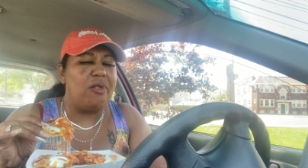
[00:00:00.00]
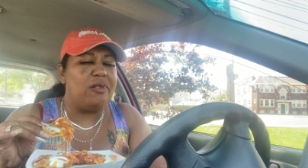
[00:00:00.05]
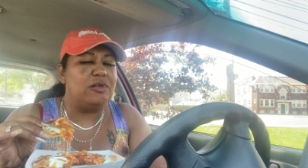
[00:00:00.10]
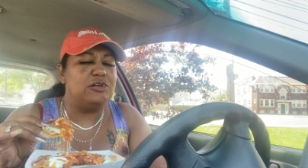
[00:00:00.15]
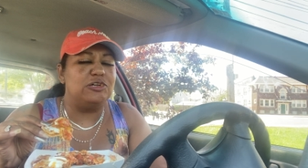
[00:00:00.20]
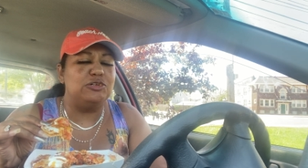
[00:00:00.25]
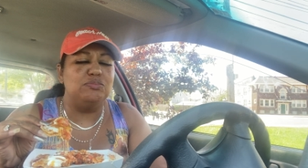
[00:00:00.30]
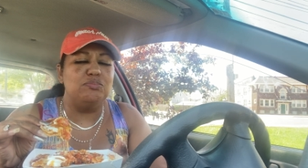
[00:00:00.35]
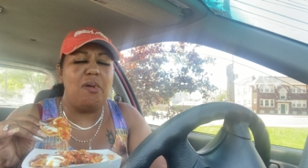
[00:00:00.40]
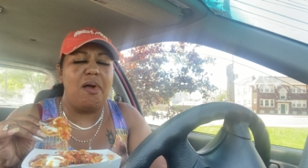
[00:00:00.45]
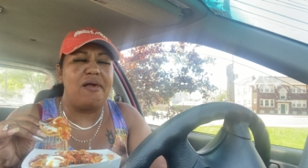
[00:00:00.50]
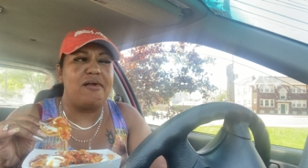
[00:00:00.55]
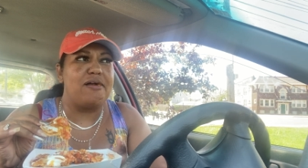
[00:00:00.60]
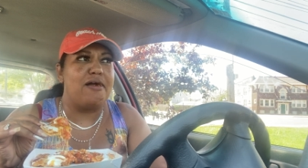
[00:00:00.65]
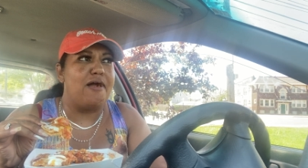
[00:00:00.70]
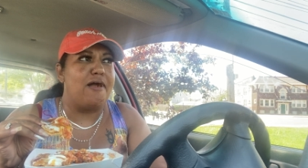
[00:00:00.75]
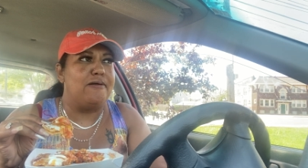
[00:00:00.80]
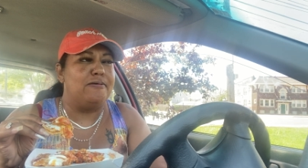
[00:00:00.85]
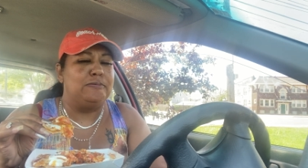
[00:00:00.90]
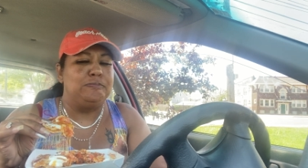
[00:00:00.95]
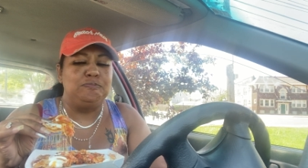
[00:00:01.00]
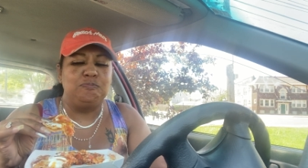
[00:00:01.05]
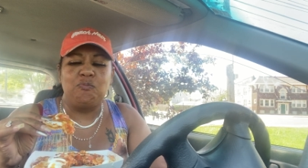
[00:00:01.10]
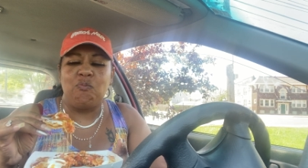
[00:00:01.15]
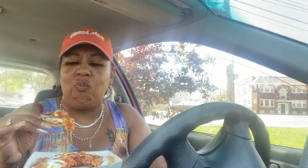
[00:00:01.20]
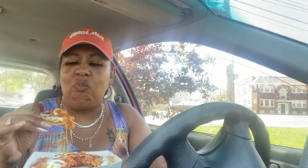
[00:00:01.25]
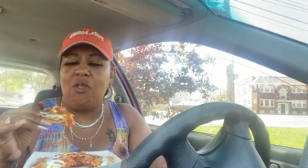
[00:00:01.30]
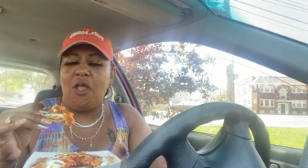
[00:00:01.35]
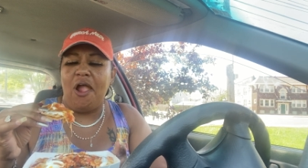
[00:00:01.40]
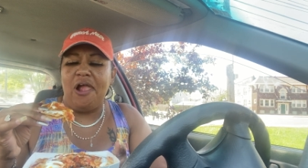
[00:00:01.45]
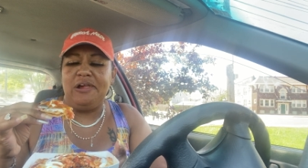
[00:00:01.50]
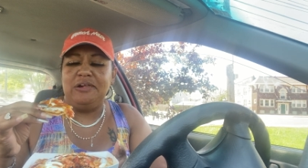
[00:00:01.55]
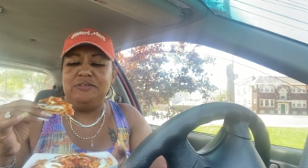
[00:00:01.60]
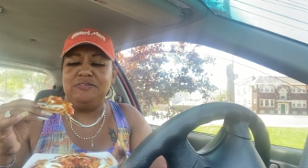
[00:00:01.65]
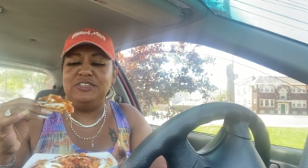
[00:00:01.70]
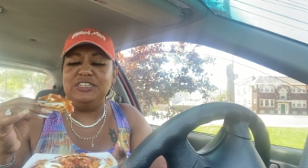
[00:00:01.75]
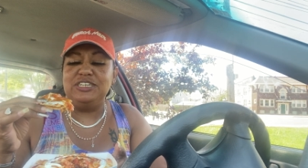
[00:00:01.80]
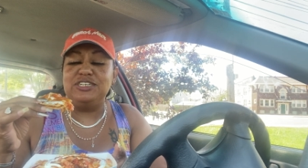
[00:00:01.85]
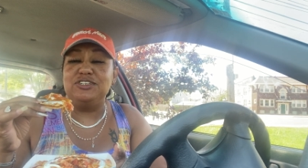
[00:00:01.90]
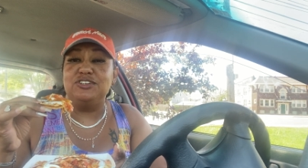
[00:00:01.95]
Oh, my God.
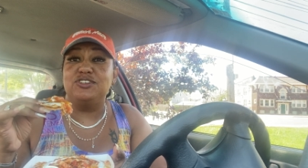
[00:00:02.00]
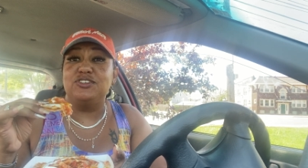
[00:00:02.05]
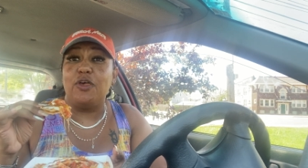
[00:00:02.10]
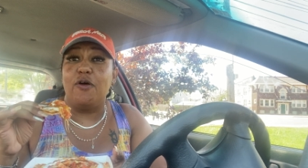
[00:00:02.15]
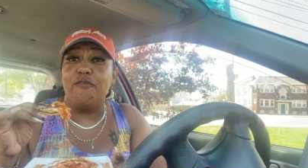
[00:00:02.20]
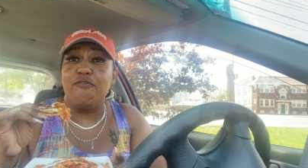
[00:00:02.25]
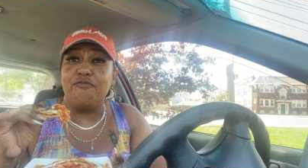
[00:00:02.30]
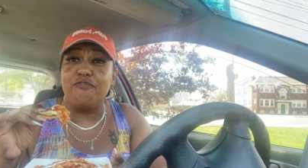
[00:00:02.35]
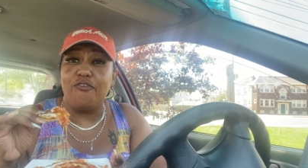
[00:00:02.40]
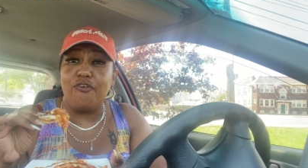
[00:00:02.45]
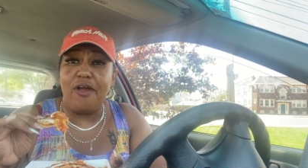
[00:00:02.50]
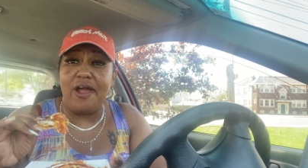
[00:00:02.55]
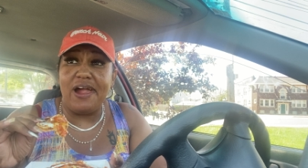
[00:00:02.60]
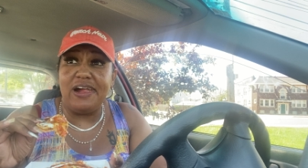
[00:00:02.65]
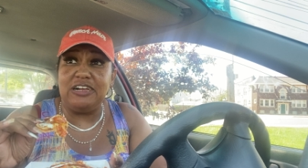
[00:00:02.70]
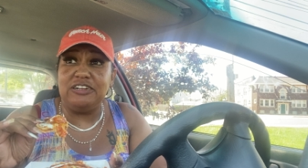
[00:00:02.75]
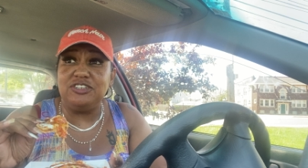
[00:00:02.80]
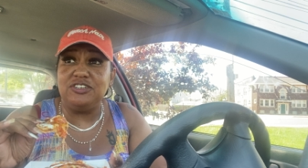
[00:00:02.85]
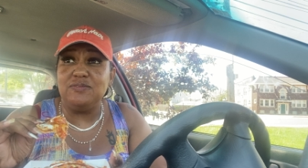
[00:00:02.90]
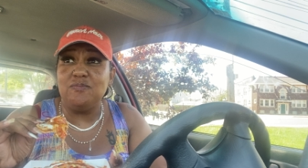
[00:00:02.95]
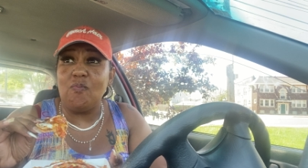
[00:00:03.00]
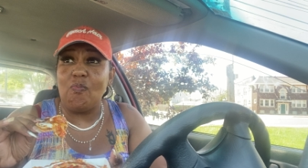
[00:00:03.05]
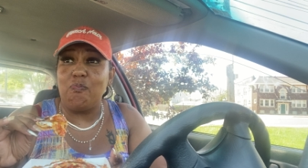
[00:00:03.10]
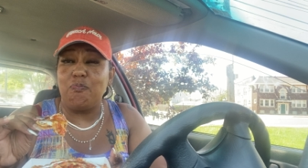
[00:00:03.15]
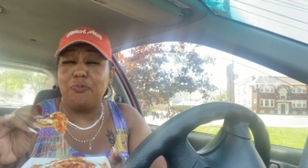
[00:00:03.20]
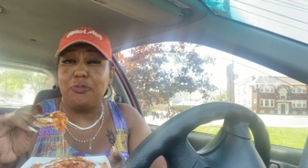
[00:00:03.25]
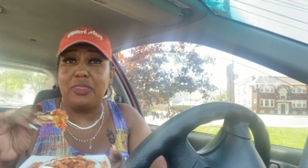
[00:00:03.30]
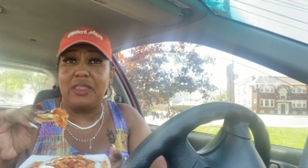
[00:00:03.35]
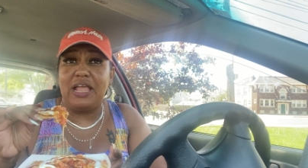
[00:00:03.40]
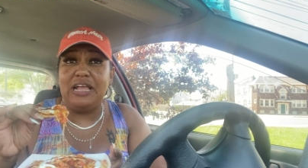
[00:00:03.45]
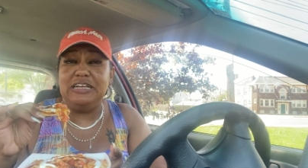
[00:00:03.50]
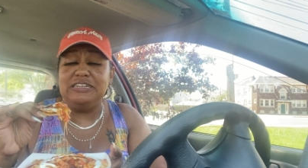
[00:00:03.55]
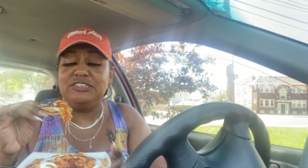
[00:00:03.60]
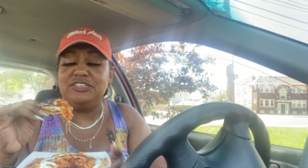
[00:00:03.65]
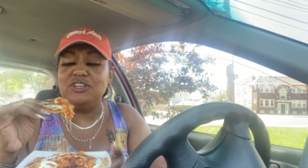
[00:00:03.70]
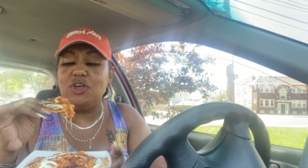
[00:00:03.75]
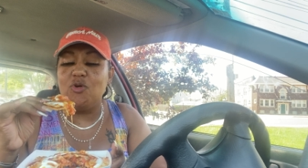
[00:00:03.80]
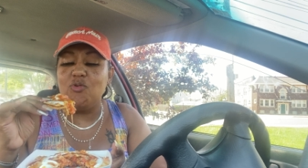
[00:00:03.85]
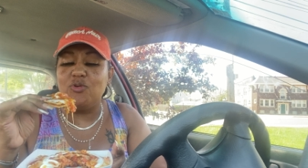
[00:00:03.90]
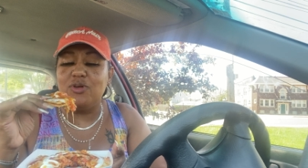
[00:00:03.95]
This is so fresh. It's
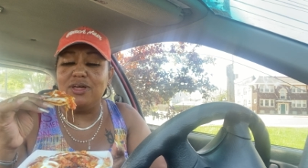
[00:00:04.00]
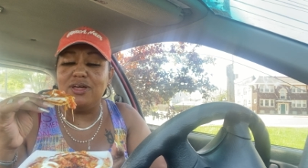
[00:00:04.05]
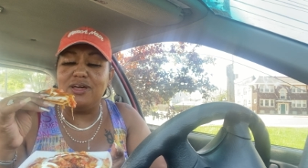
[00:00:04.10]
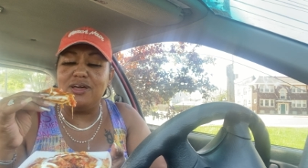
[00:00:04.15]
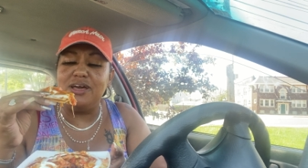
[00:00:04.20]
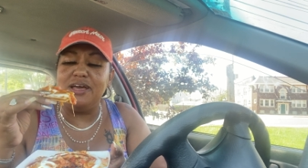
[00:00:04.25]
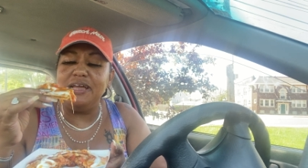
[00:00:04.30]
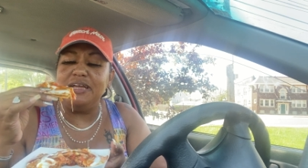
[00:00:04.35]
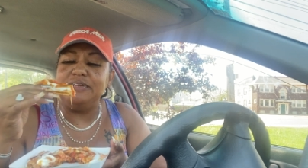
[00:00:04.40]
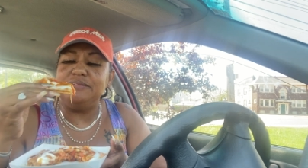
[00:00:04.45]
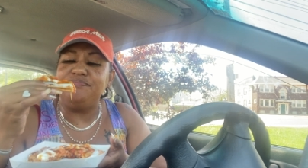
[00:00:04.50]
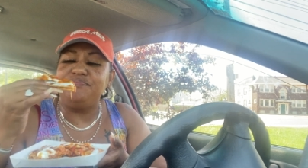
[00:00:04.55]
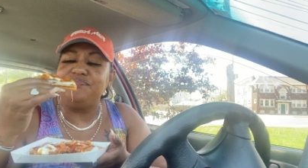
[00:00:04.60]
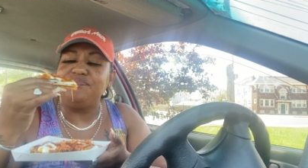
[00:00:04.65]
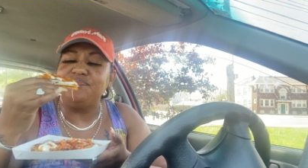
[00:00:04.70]
so good.